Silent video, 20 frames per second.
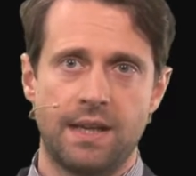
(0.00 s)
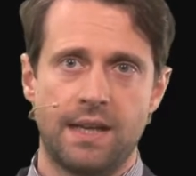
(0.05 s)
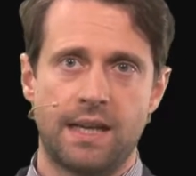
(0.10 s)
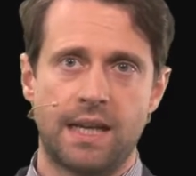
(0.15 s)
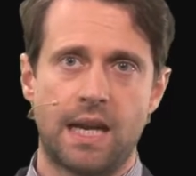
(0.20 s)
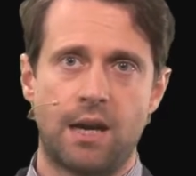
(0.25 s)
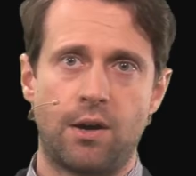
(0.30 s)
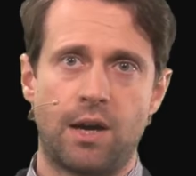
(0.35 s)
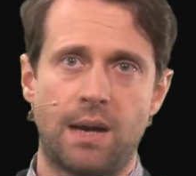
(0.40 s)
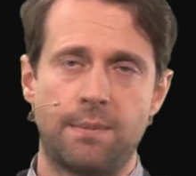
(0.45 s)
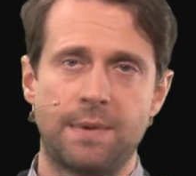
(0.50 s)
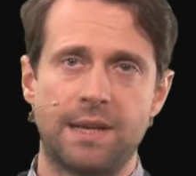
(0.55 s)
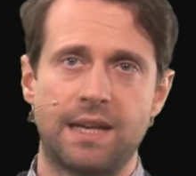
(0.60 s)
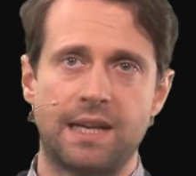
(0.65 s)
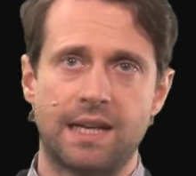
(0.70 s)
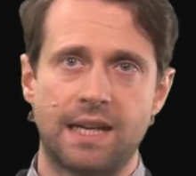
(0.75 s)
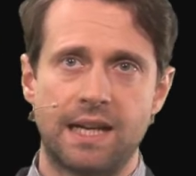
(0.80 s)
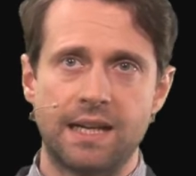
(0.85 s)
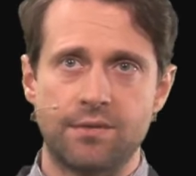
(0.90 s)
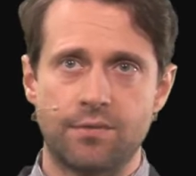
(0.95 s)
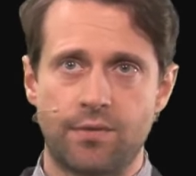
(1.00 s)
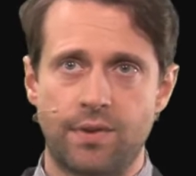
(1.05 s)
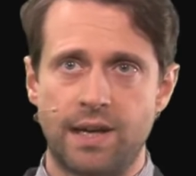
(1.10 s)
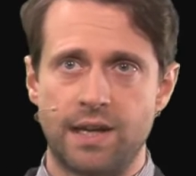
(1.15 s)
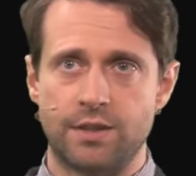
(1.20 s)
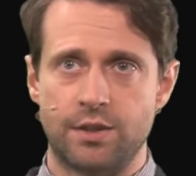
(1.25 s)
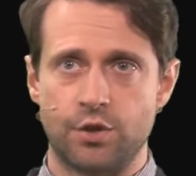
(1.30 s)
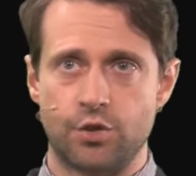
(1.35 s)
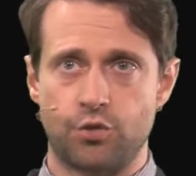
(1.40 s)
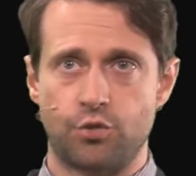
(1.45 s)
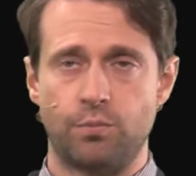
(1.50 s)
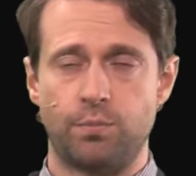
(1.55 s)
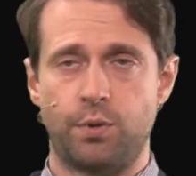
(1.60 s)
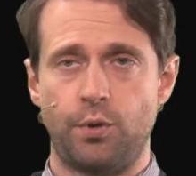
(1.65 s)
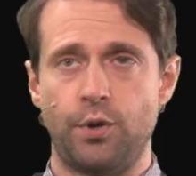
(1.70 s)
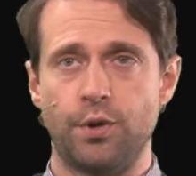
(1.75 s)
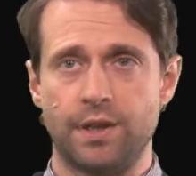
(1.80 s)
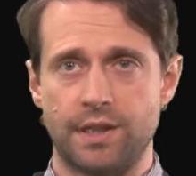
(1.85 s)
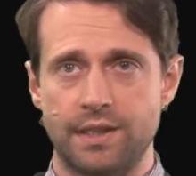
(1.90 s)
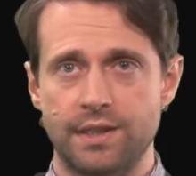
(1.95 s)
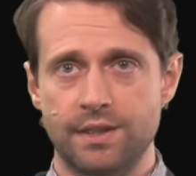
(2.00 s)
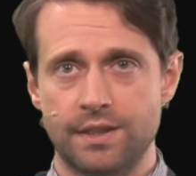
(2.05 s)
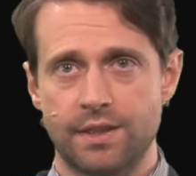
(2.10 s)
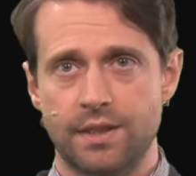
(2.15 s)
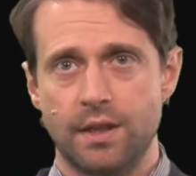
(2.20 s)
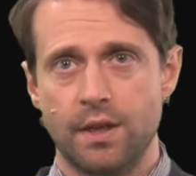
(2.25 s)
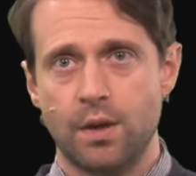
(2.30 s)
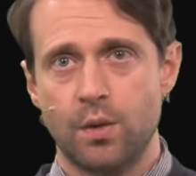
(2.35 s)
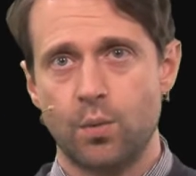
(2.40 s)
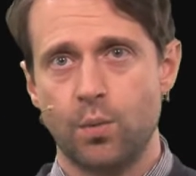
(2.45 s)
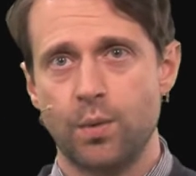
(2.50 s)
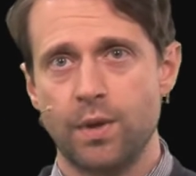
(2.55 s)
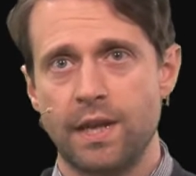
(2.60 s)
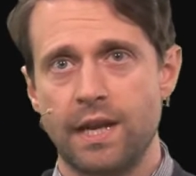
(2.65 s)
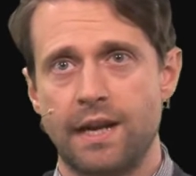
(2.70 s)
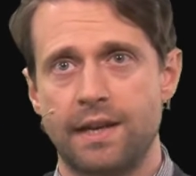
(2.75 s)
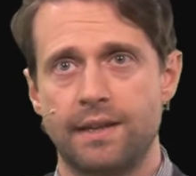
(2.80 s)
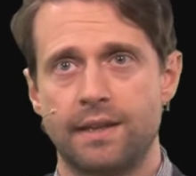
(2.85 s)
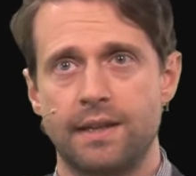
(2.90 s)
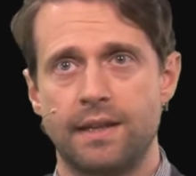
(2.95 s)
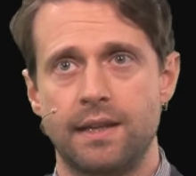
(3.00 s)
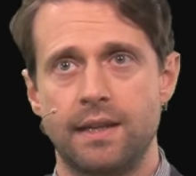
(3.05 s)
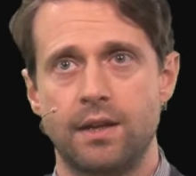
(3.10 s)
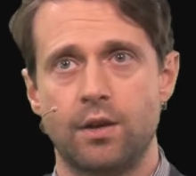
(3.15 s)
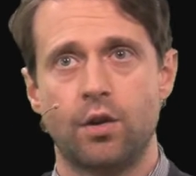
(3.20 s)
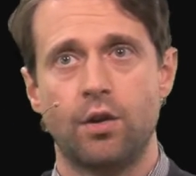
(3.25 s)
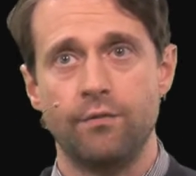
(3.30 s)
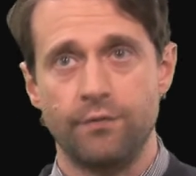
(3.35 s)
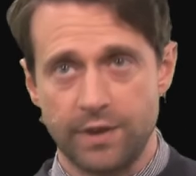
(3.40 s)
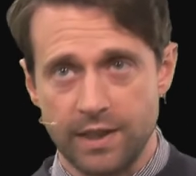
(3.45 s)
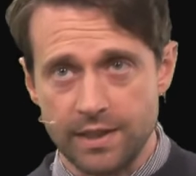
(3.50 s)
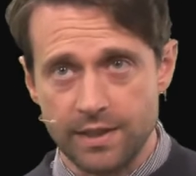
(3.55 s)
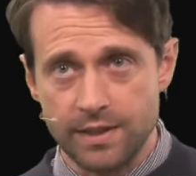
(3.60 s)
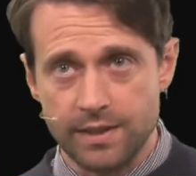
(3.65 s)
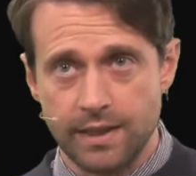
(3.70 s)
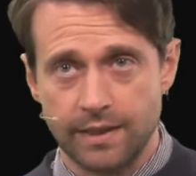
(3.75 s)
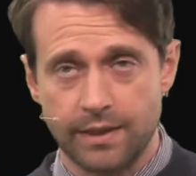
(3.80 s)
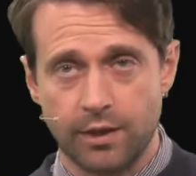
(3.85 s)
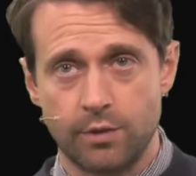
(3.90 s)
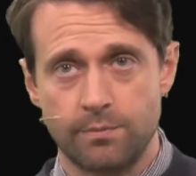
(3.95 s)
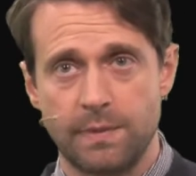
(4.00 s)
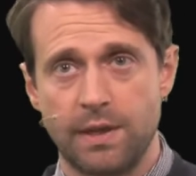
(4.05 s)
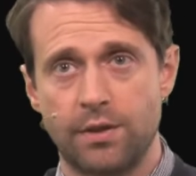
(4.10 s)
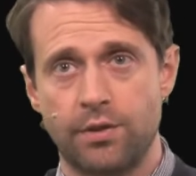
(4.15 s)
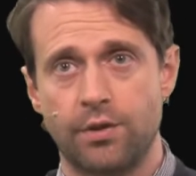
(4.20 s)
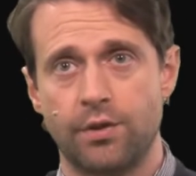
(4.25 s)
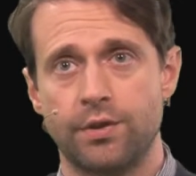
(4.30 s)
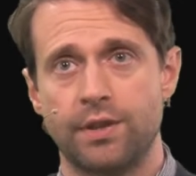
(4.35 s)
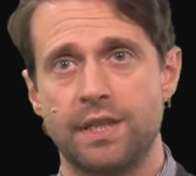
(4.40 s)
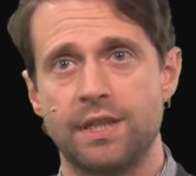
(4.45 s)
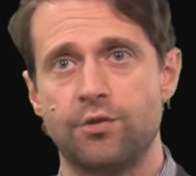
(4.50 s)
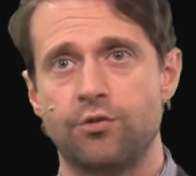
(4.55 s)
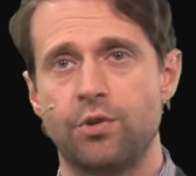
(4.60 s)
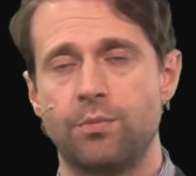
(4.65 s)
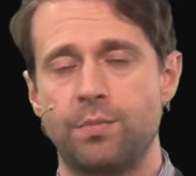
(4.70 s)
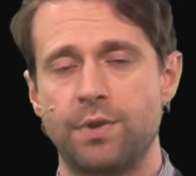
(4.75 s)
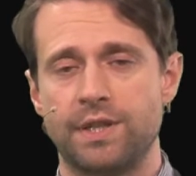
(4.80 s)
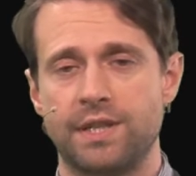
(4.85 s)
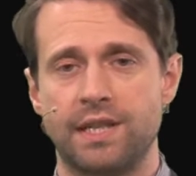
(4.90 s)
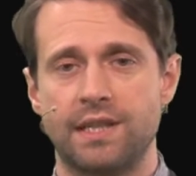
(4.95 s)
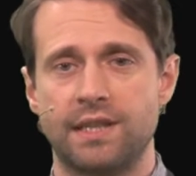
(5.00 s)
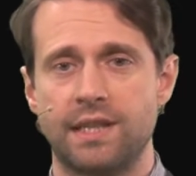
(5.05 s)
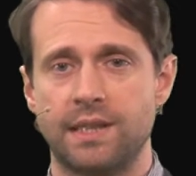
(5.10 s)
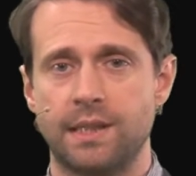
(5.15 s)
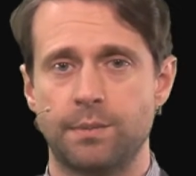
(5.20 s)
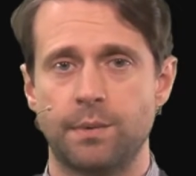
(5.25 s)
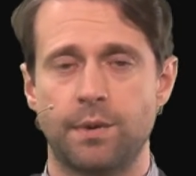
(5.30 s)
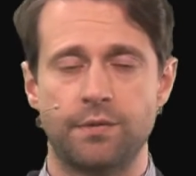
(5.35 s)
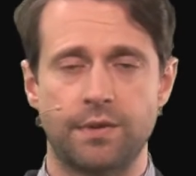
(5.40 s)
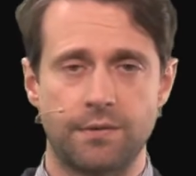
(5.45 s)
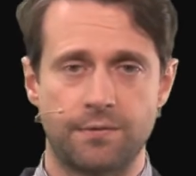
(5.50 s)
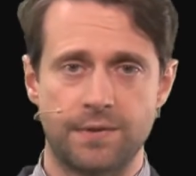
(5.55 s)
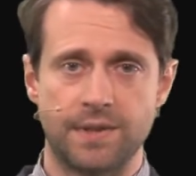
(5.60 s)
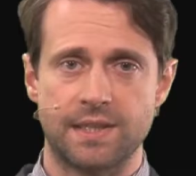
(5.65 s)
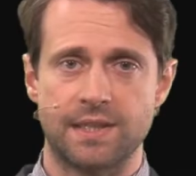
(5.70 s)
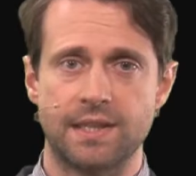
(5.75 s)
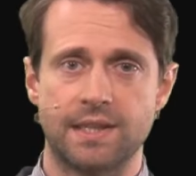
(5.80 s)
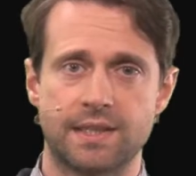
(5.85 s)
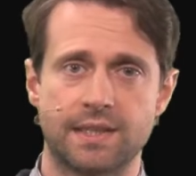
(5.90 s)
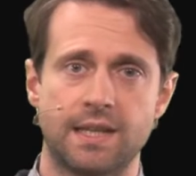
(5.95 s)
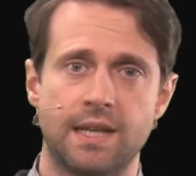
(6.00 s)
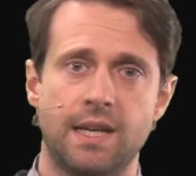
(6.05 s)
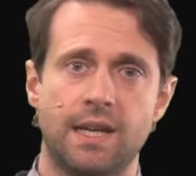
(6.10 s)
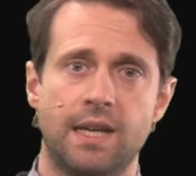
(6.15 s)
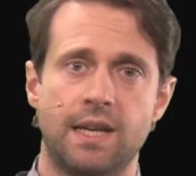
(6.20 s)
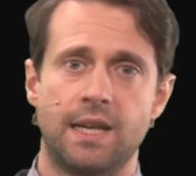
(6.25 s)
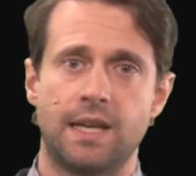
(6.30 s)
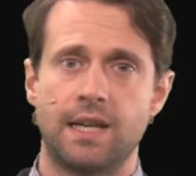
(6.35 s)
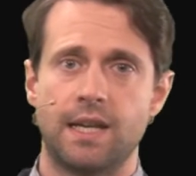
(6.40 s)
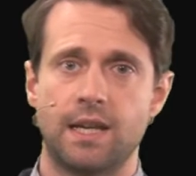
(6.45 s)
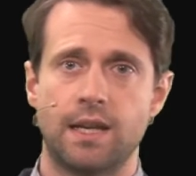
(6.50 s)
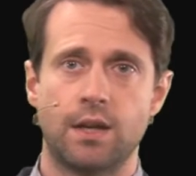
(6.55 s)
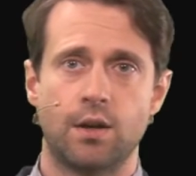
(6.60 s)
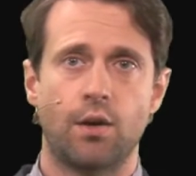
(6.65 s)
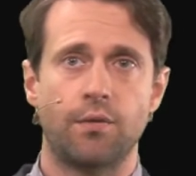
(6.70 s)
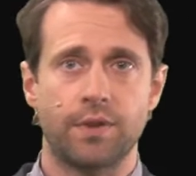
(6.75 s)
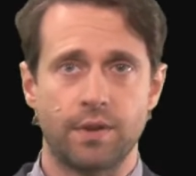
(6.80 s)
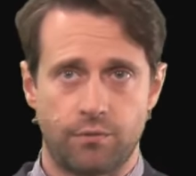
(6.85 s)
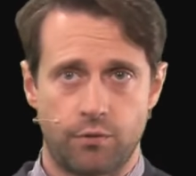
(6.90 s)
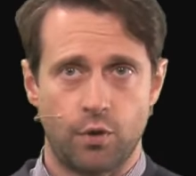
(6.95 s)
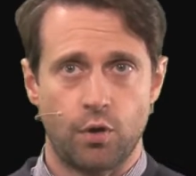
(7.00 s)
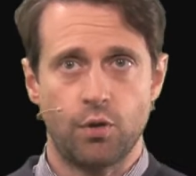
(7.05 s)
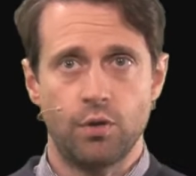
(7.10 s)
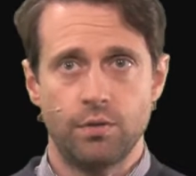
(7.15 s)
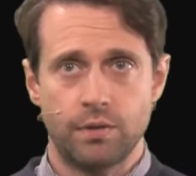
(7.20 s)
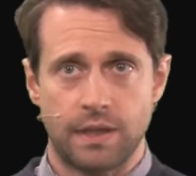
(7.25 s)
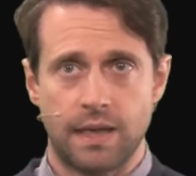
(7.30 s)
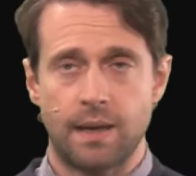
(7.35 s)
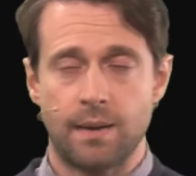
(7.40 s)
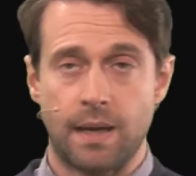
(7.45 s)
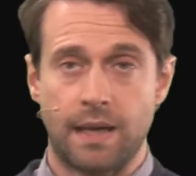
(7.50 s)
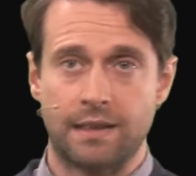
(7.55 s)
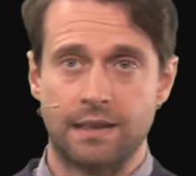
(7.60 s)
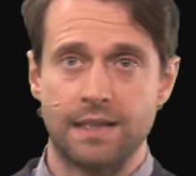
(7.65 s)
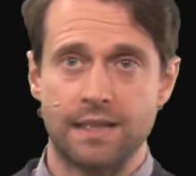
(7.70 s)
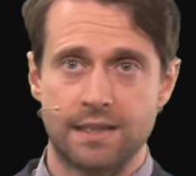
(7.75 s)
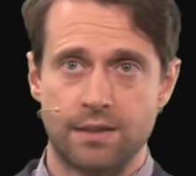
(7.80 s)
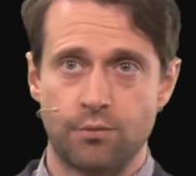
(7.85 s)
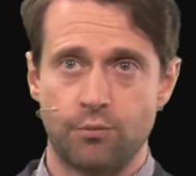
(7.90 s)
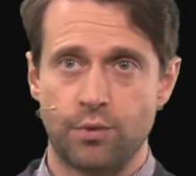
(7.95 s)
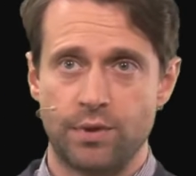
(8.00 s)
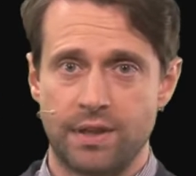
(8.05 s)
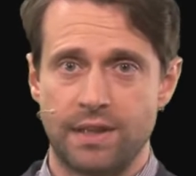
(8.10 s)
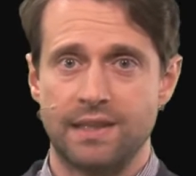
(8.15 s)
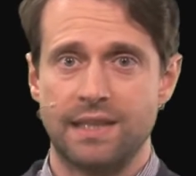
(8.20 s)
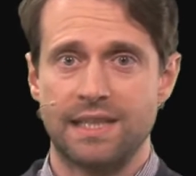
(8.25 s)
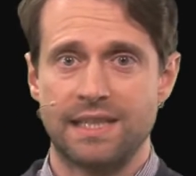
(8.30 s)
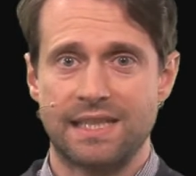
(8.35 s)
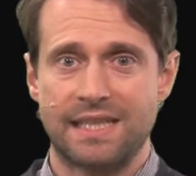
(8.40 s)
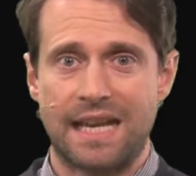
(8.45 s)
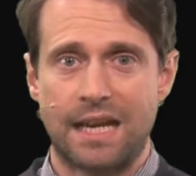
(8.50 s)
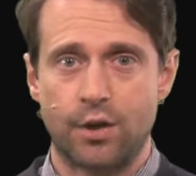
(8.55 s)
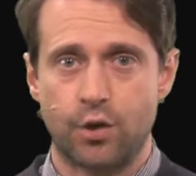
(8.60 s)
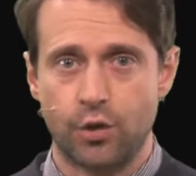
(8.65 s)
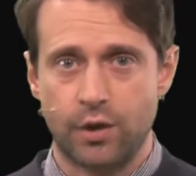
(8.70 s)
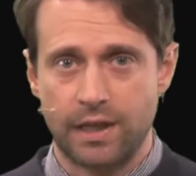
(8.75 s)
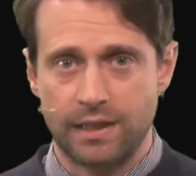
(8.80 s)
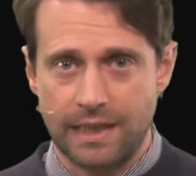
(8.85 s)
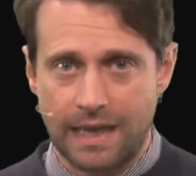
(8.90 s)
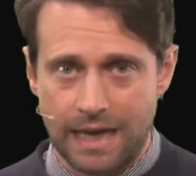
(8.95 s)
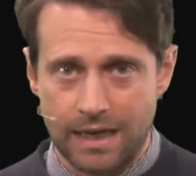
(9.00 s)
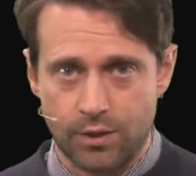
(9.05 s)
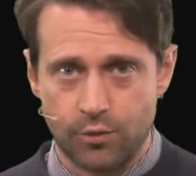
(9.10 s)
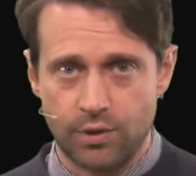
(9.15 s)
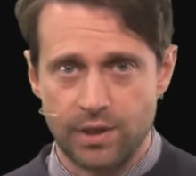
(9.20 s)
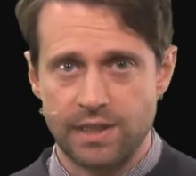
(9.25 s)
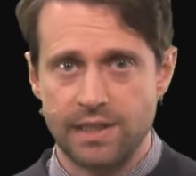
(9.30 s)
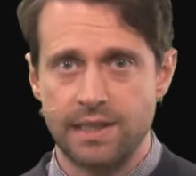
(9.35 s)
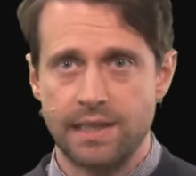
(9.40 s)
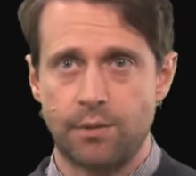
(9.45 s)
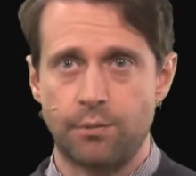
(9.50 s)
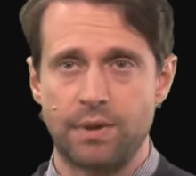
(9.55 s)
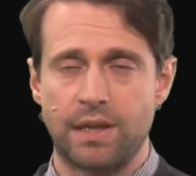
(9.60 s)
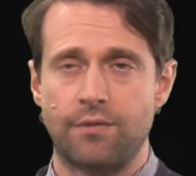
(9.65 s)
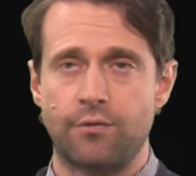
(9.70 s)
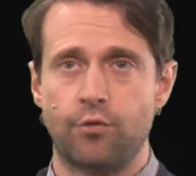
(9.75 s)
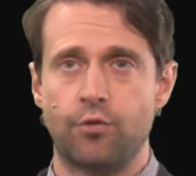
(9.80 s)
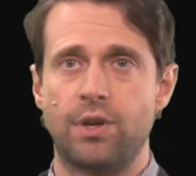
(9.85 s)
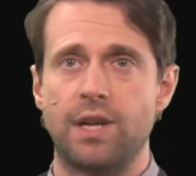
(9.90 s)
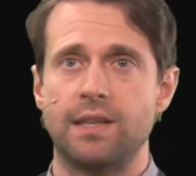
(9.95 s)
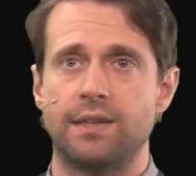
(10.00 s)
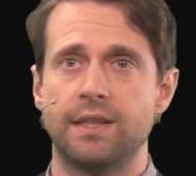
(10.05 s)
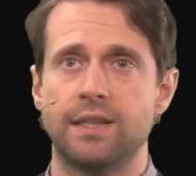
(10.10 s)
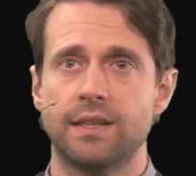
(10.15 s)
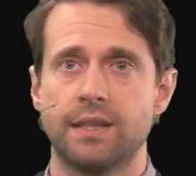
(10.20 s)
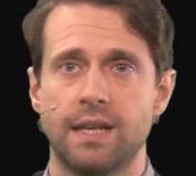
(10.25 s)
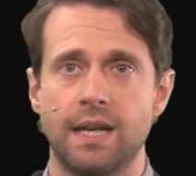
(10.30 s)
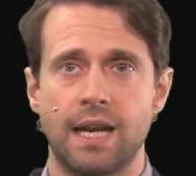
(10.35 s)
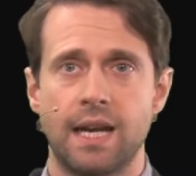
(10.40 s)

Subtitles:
Now, having clarified these two points, we are convinced that our method is representative of the physics of the flow, at least within the surrogate accuracy that we have created.